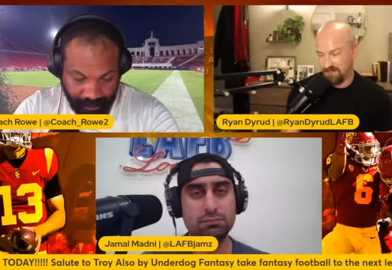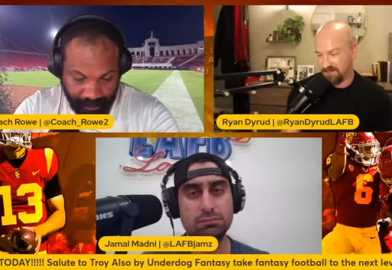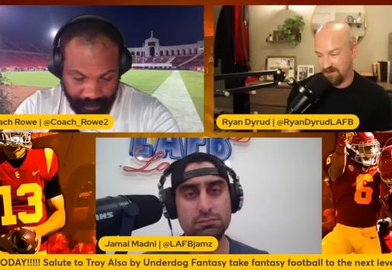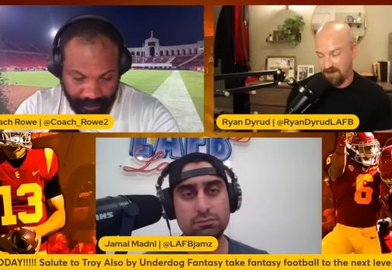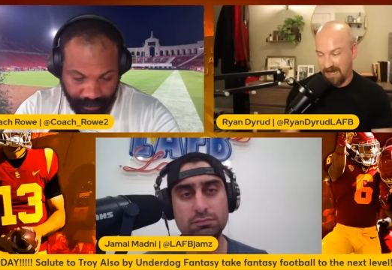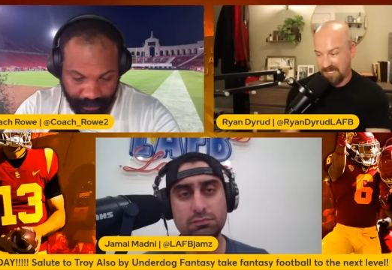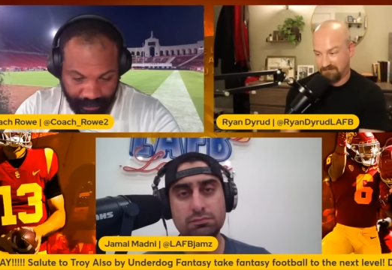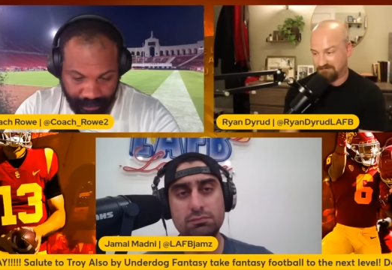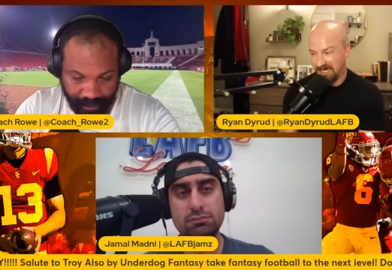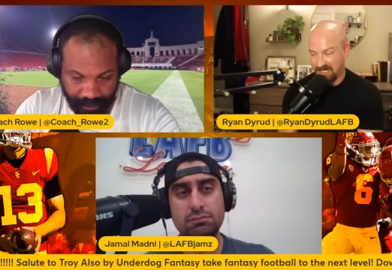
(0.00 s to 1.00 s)
Speaker 1: So I
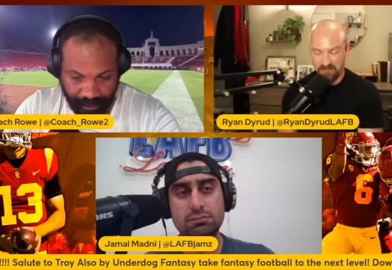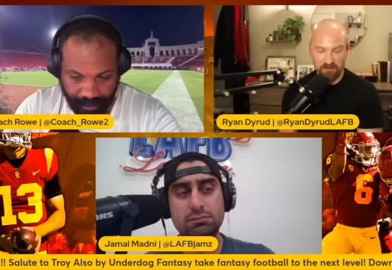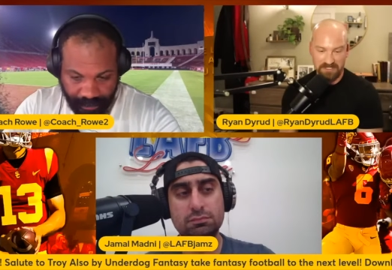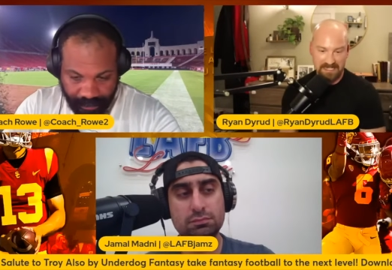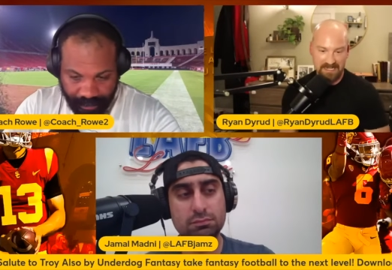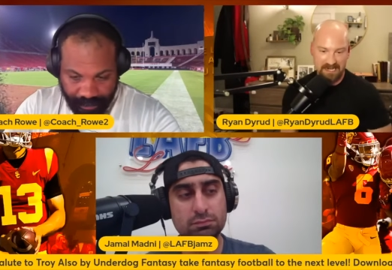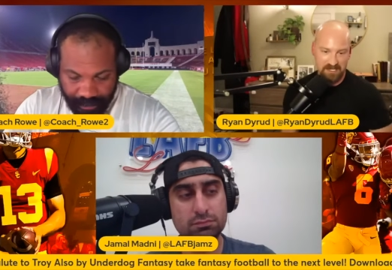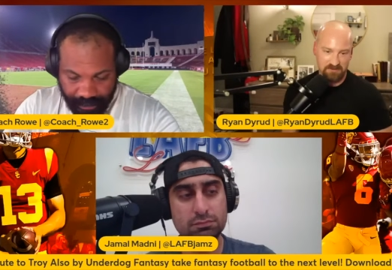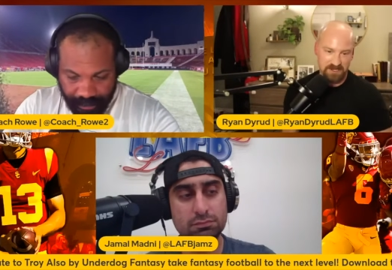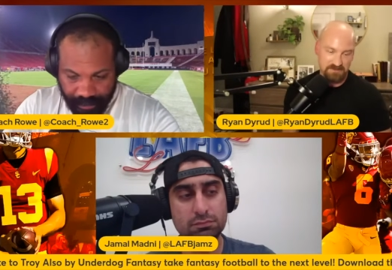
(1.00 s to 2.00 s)
I, I totally get it. I
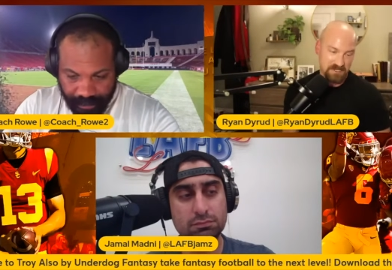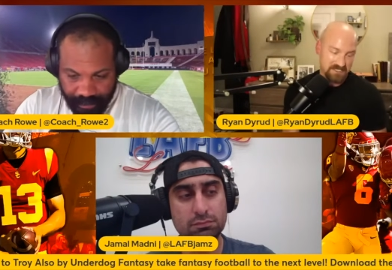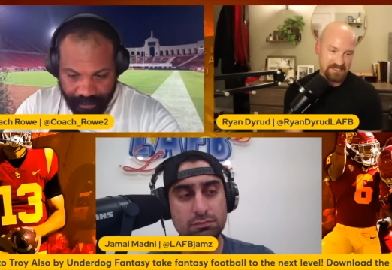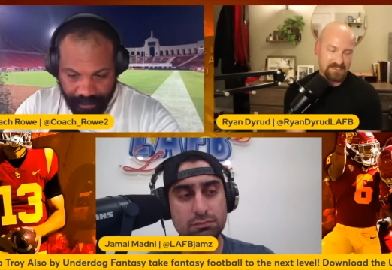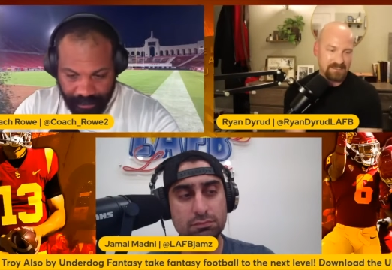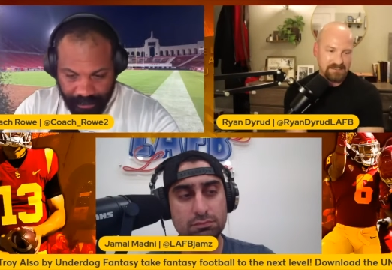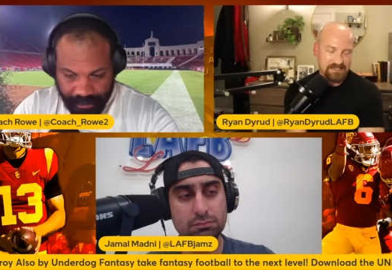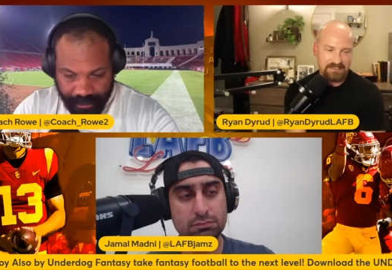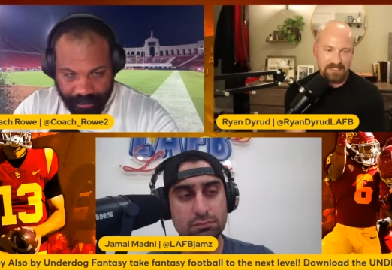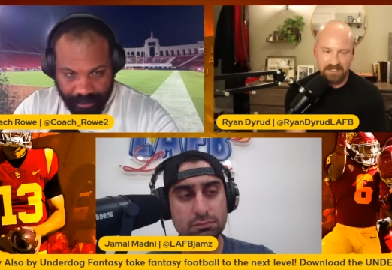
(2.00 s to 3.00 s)
agree, but
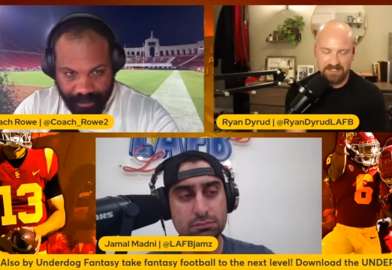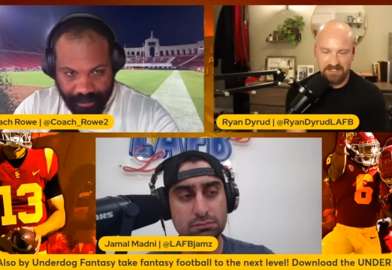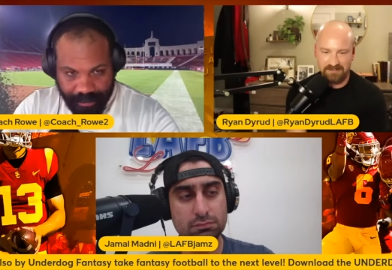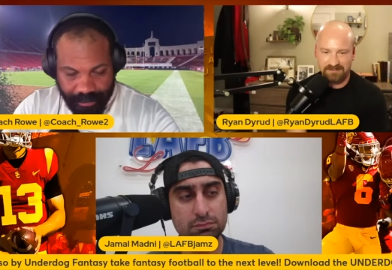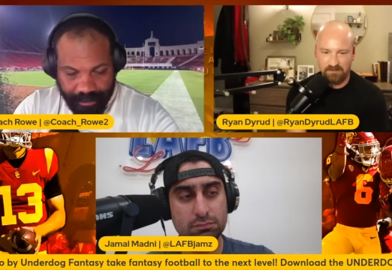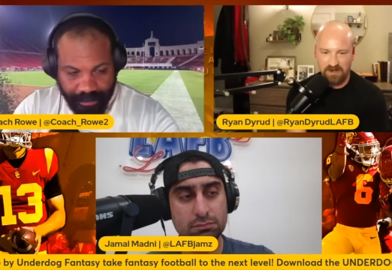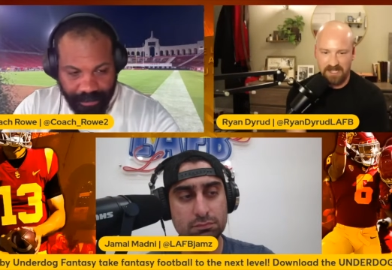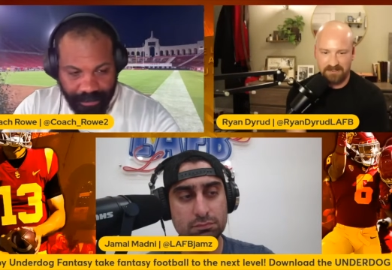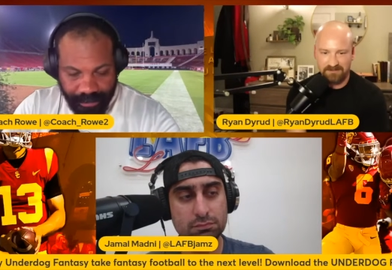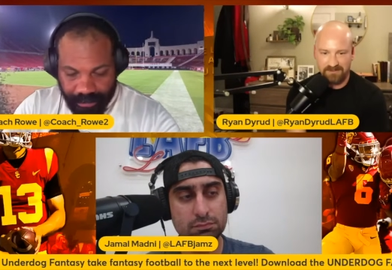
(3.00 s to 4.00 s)
that's kind of just the
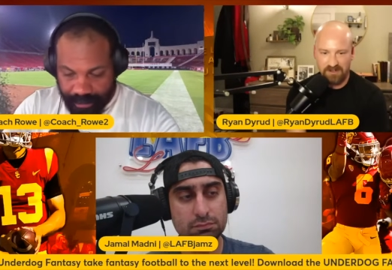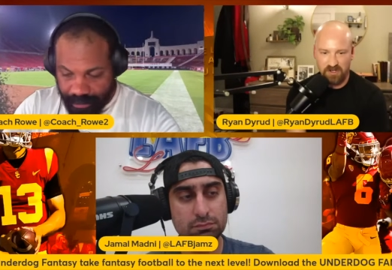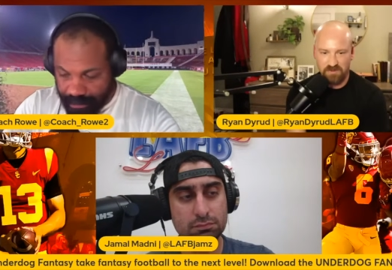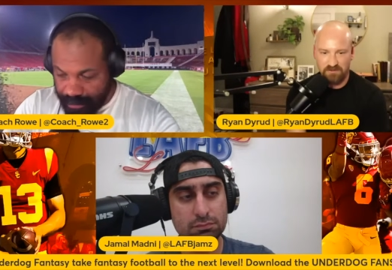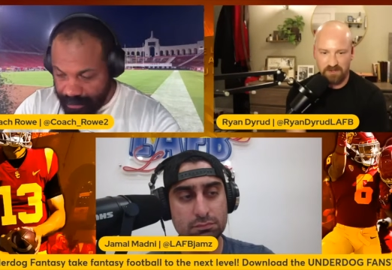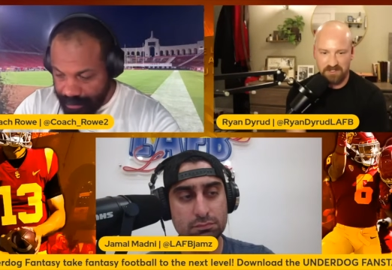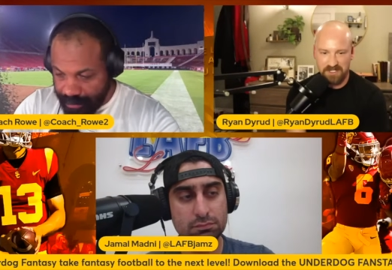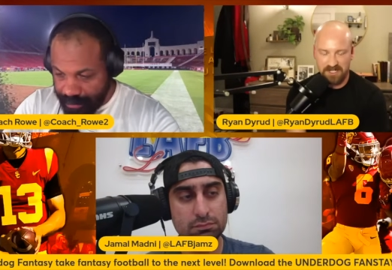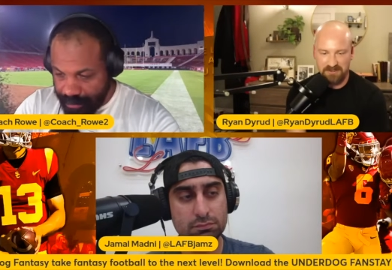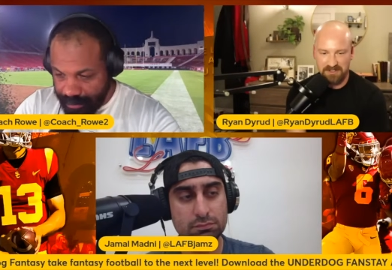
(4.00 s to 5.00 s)
way college football is
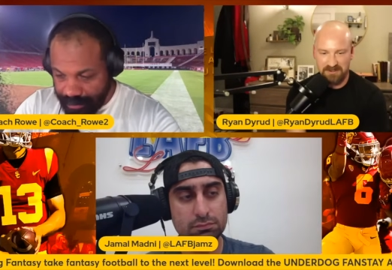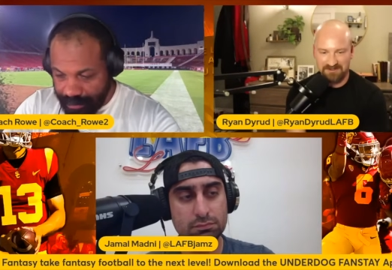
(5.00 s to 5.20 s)
now. So,